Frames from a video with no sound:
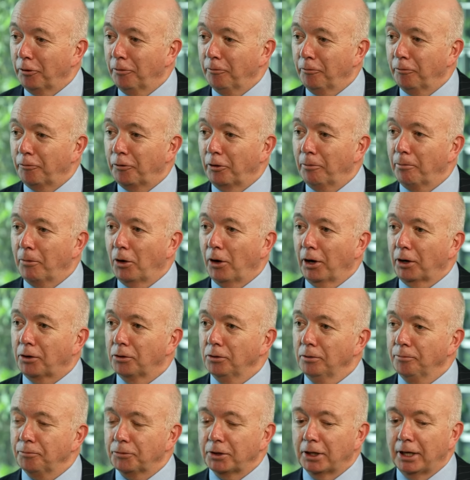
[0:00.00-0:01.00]
from
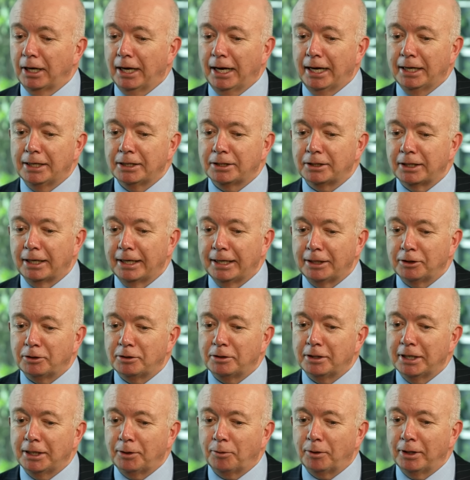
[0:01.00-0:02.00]
Michael, and
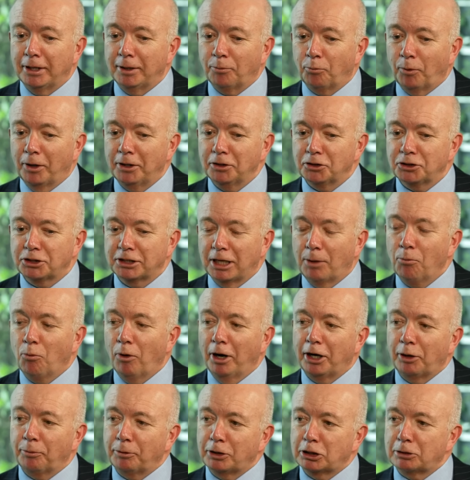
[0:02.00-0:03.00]
it went some
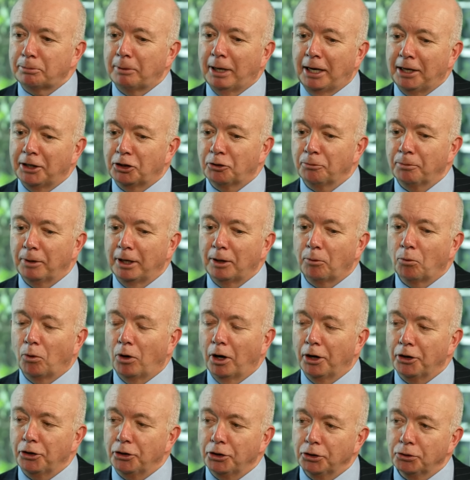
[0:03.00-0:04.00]
way to explaining to me
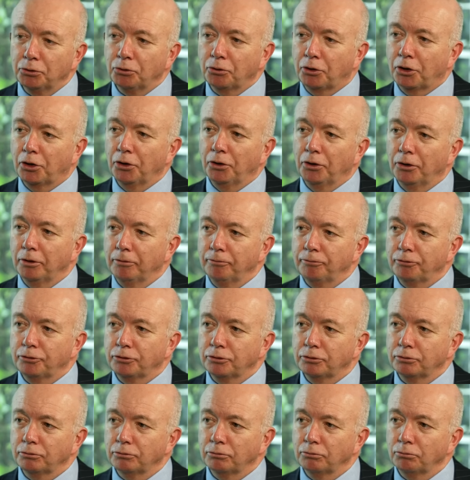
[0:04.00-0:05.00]
why yield
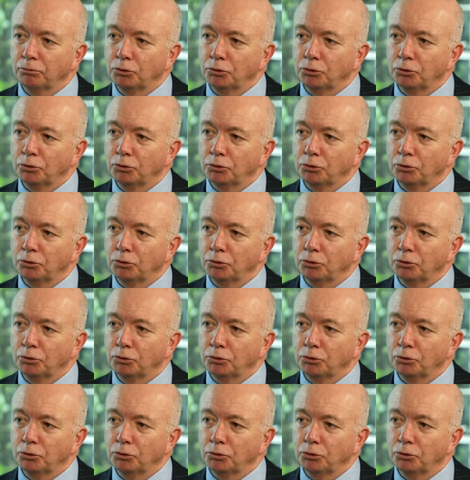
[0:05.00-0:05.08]
curves,